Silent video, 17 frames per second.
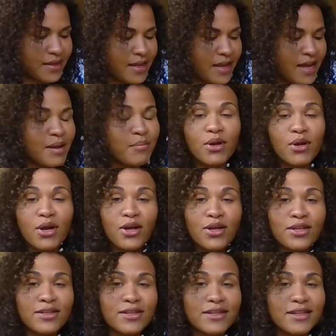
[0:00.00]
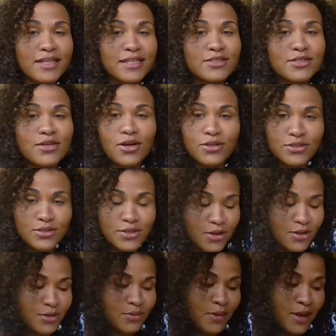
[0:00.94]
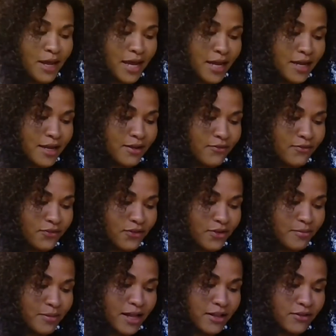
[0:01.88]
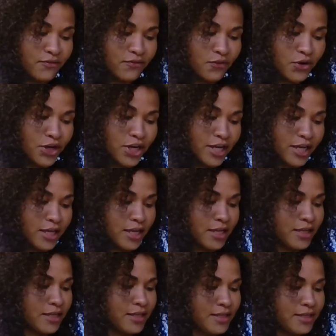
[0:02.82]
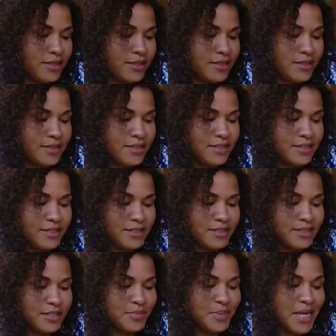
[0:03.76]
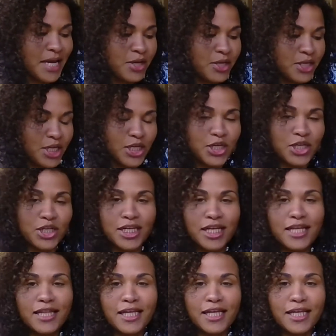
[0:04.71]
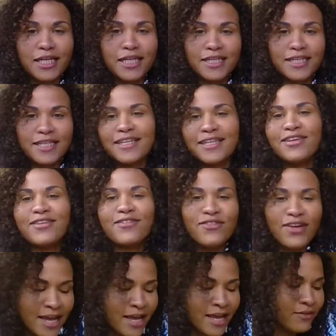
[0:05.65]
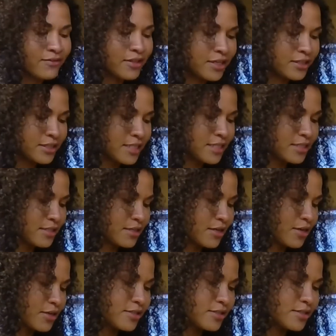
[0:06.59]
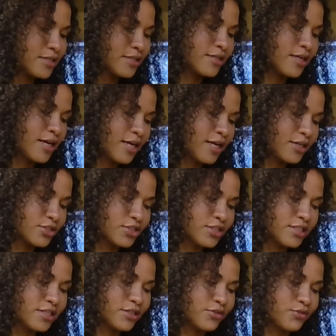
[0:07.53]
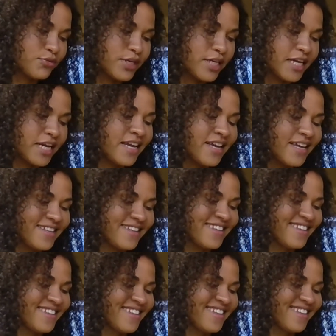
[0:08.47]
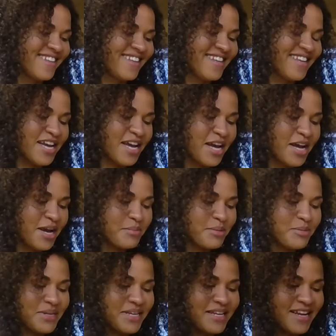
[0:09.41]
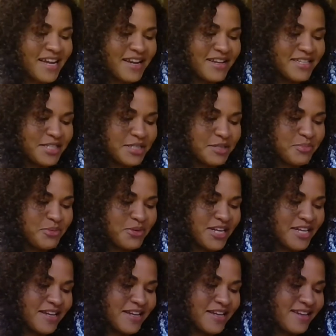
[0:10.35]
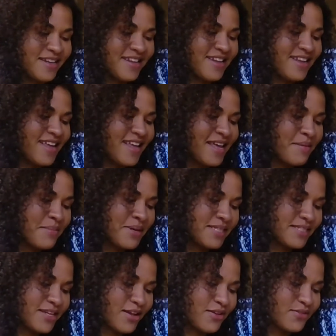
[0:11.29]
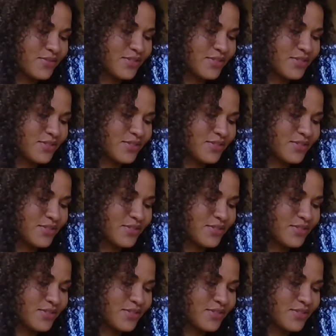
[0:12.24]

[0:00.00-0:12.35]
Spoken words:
I brought all these cards all the way from California to be out here, and I thought, if I have lugged these cards and not actually done a reading, I'm going to be kind of disappointed in myself.